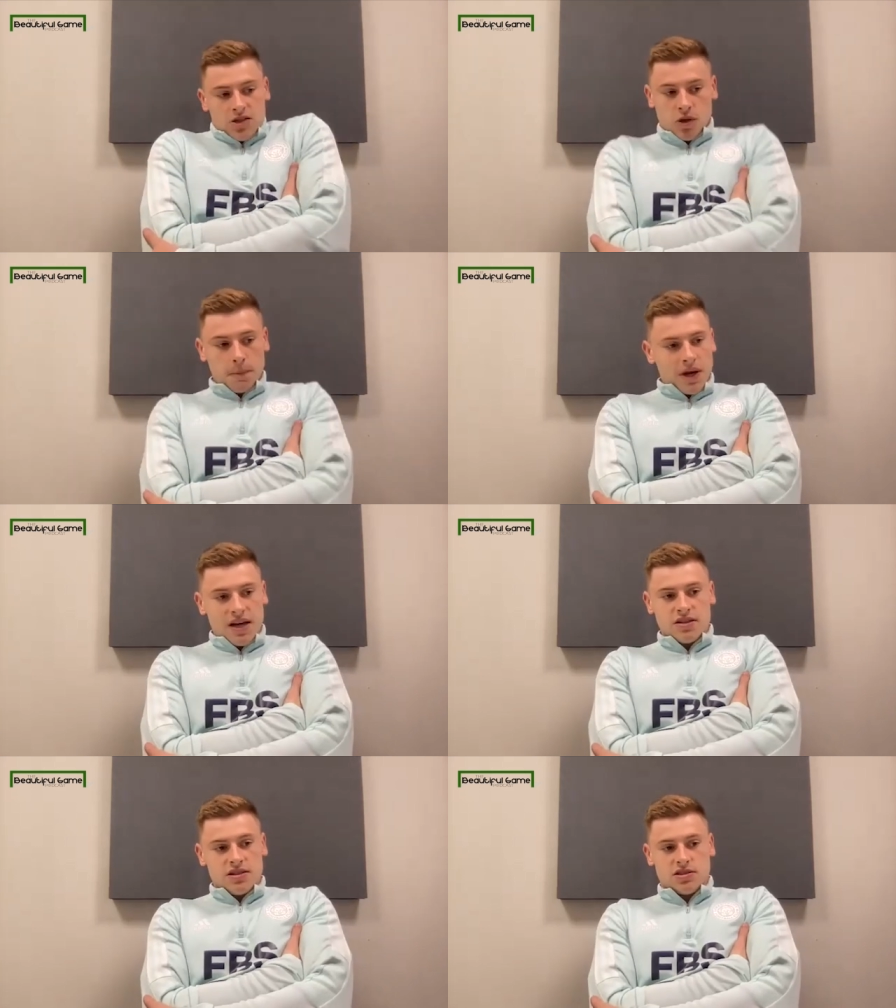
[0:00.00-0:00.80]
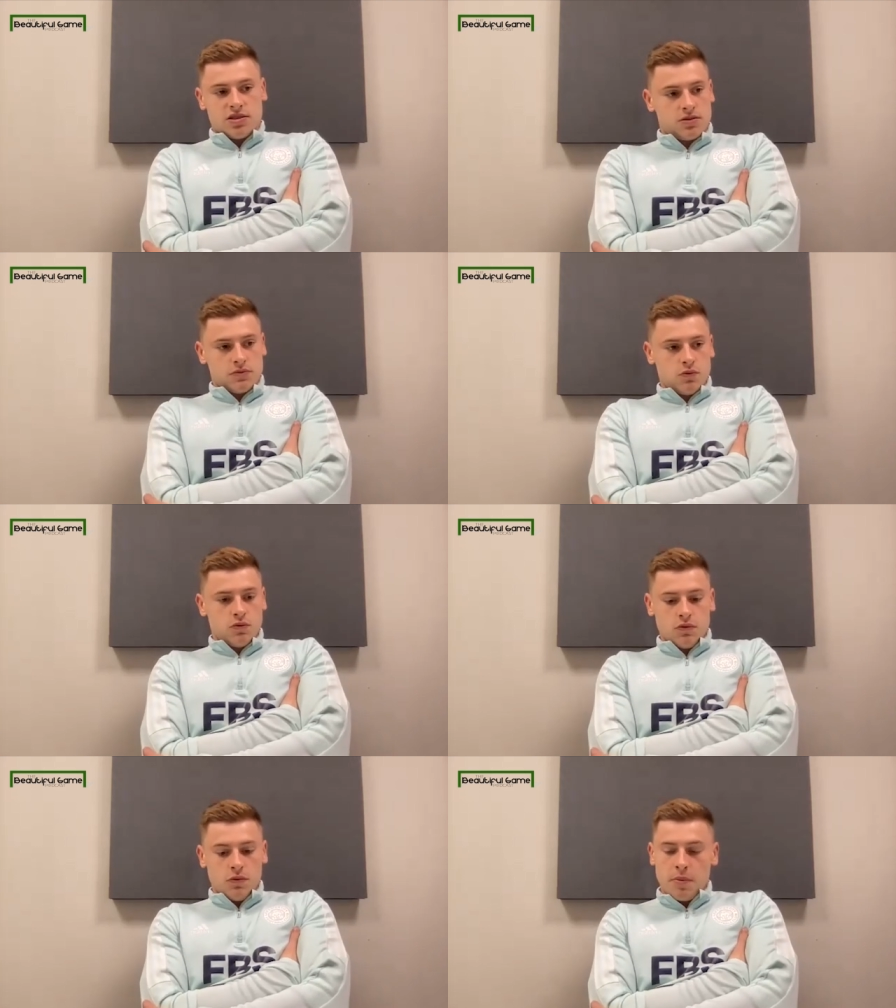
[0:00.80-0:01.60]
some players
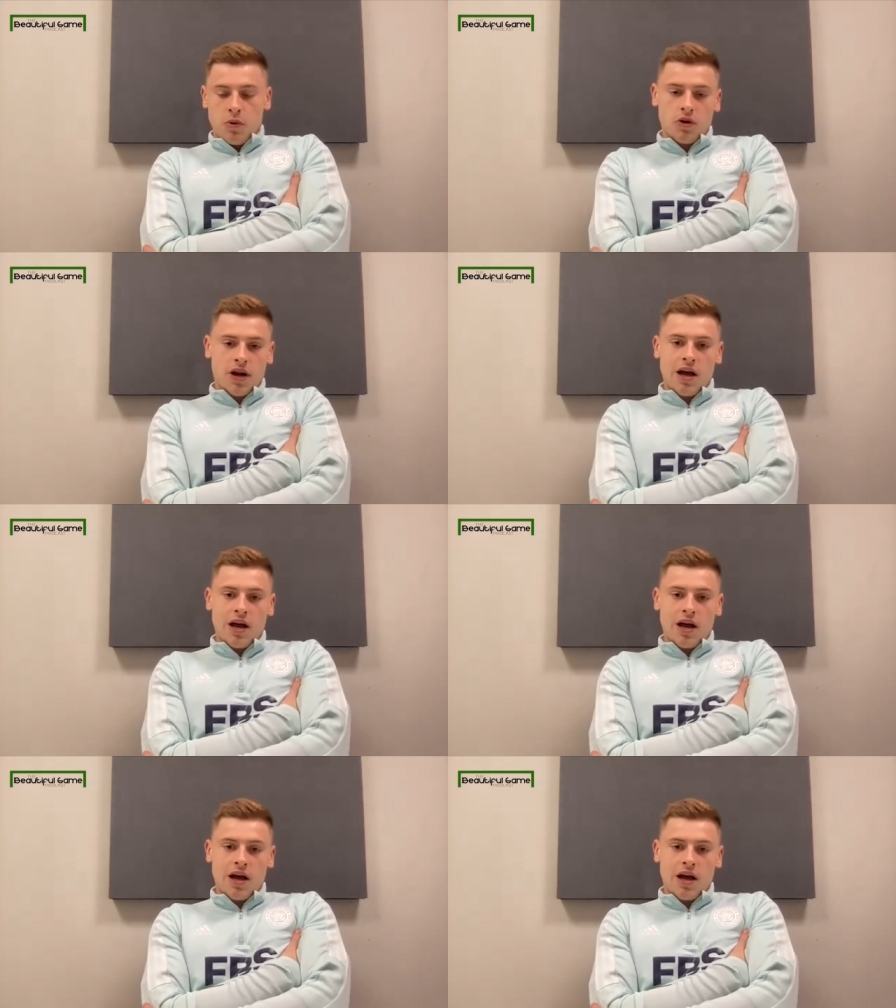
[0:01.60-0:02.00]
will be more